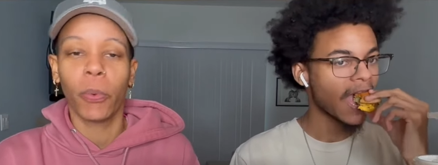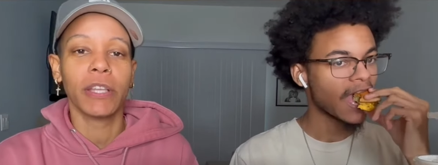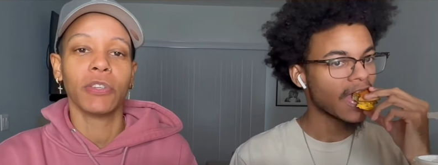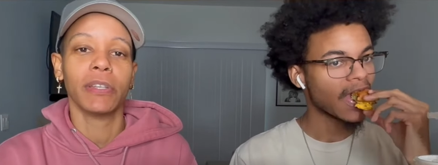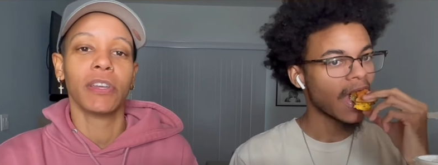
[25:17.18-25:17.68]
Speaker 1: we
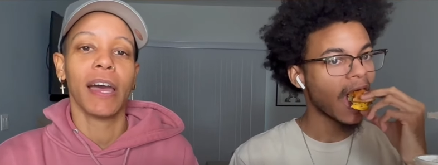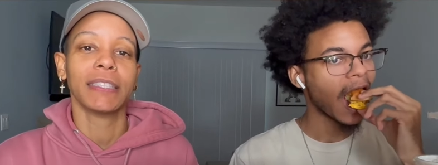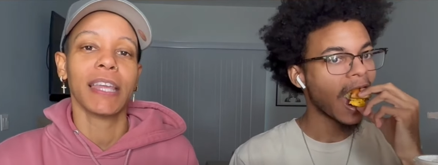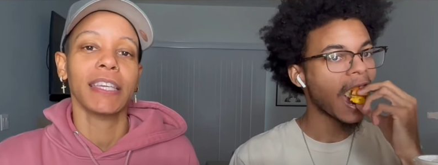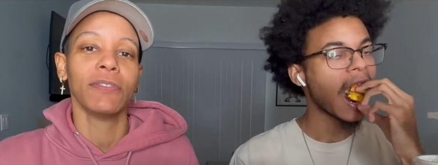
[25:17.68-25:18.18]
enjoyed you guys.
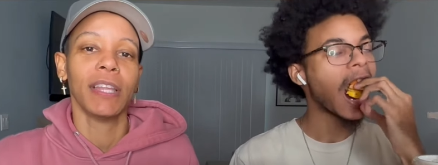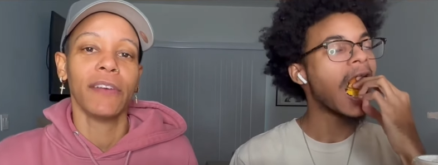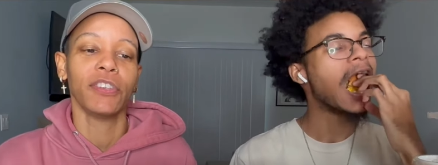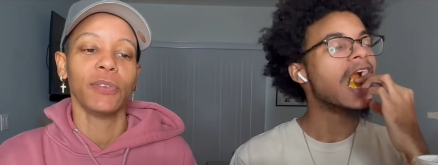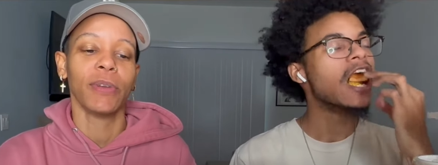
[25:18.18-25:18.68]
Thank you, love
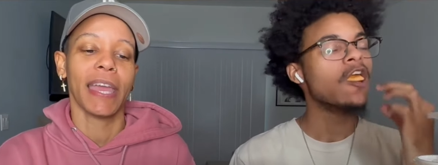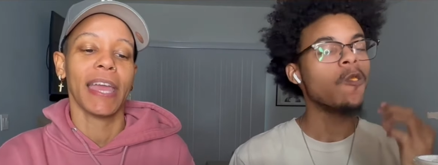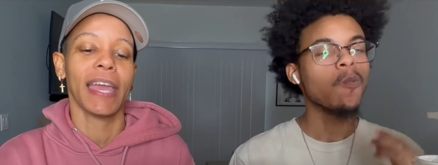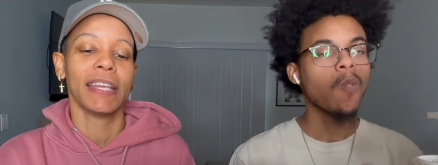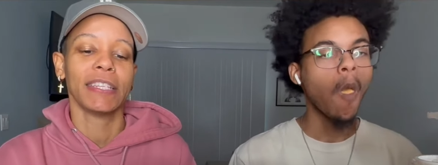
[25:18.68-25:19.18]
you,
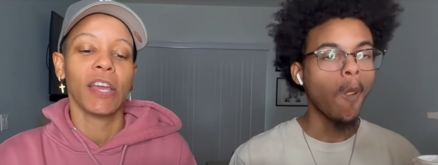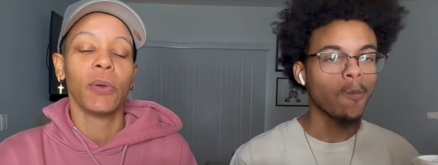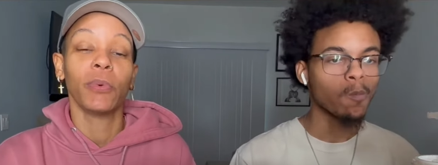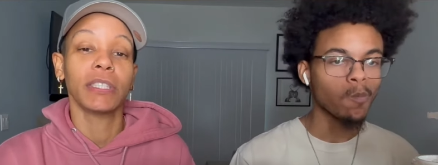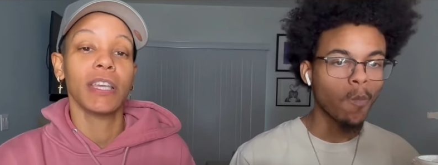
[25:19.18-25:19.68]
and
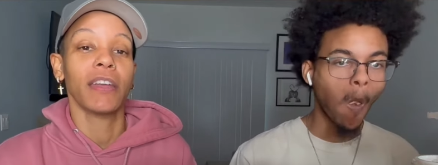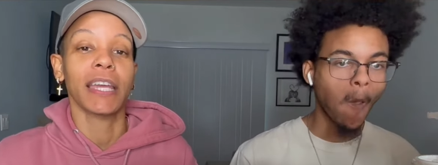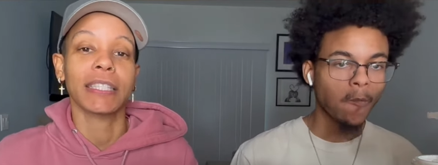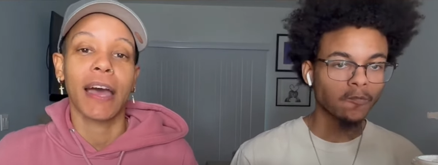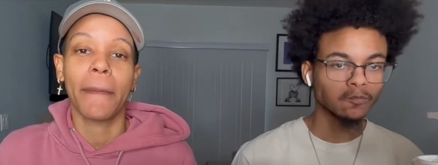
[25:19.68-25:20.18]
we'll see y'all
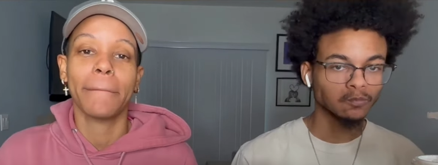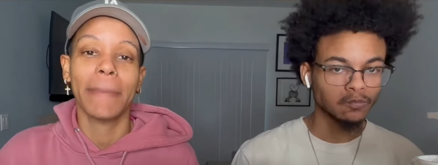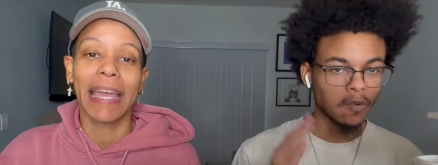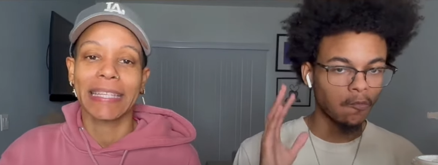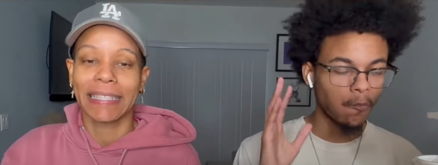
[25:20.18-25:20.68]
next time. Bye.